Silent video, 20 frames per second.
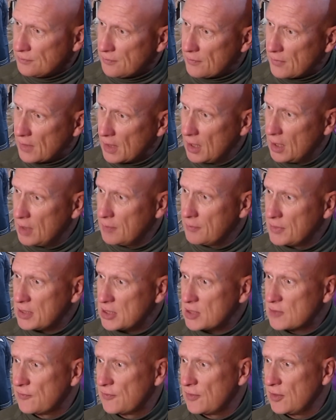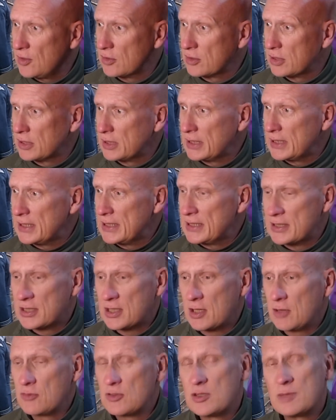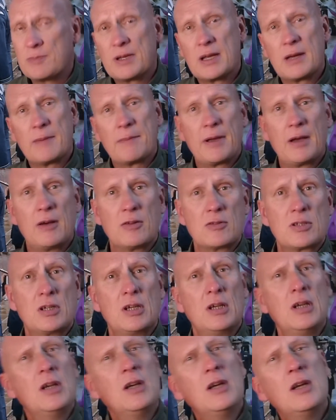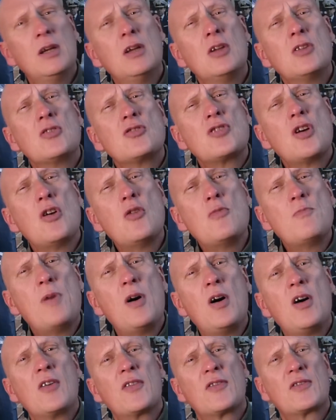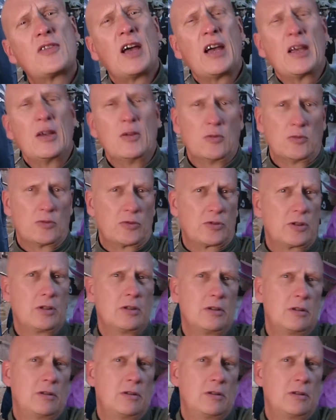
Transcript: this vlog is going to be about towpath tales.